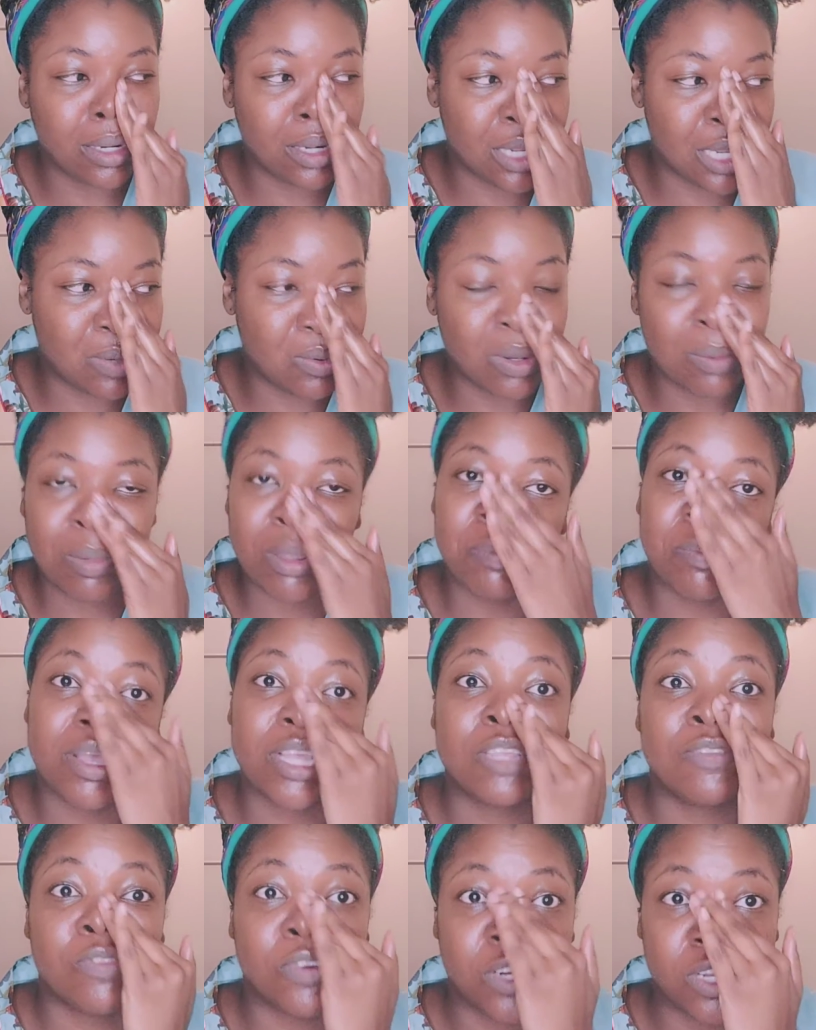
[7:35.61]
it would be
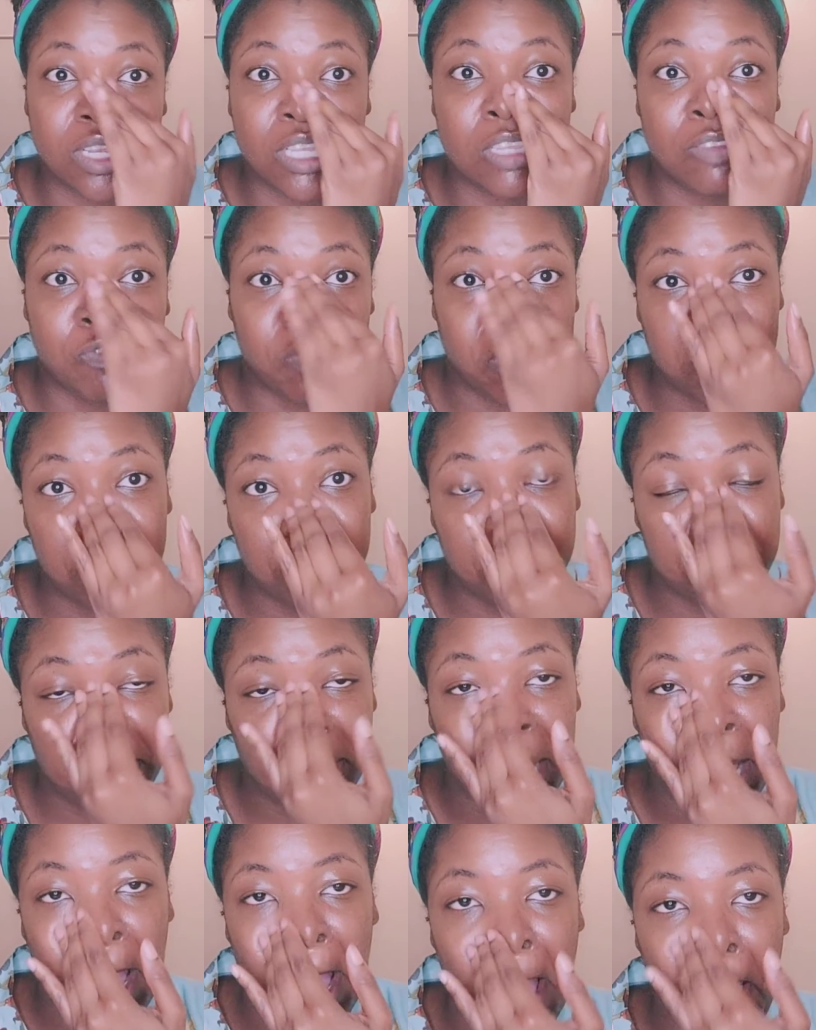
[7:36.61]
best for his family
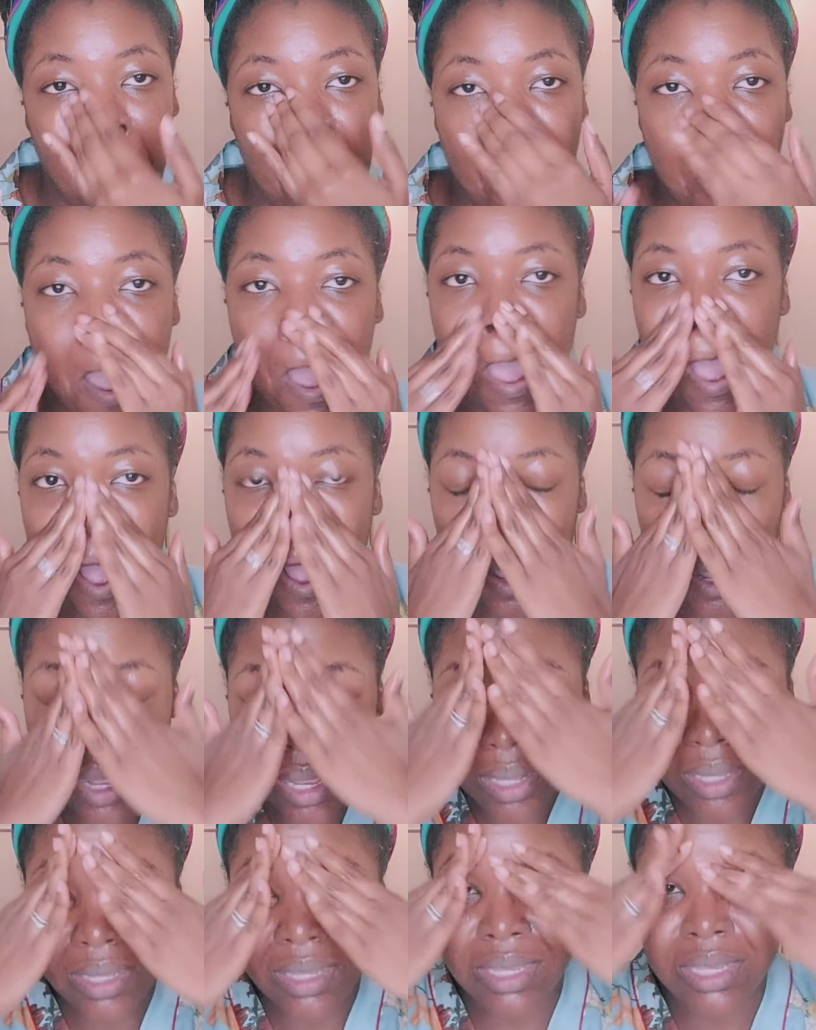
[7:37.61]

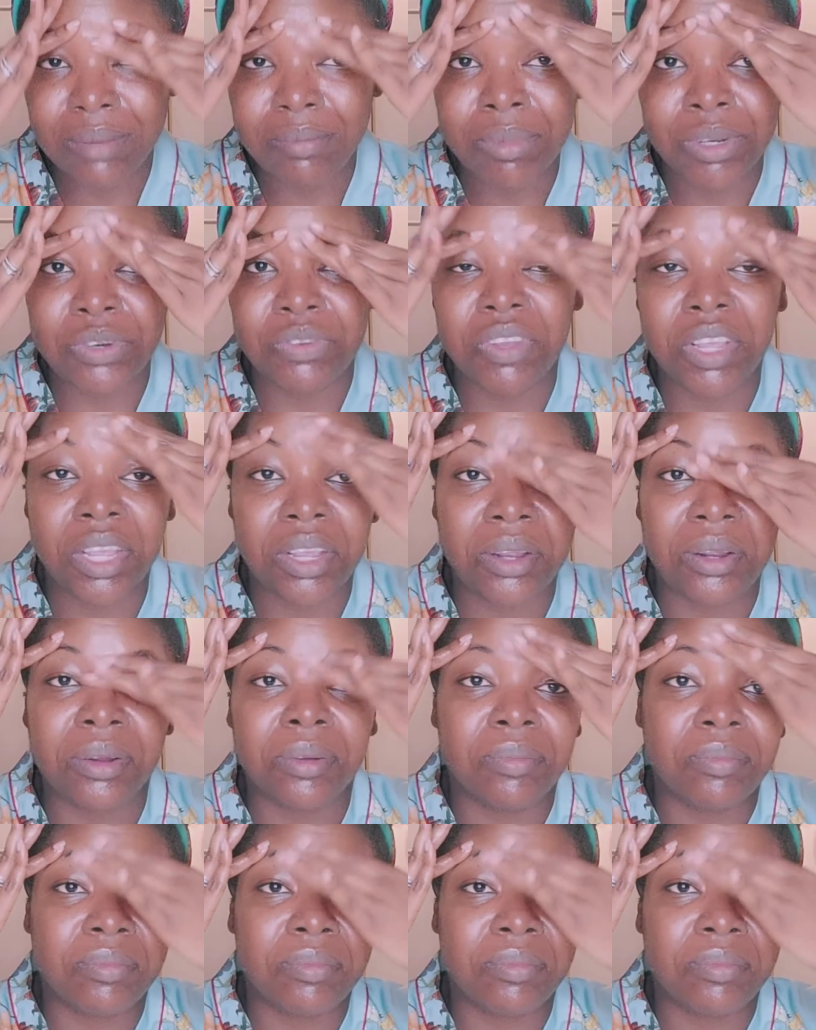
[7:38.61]
to move here.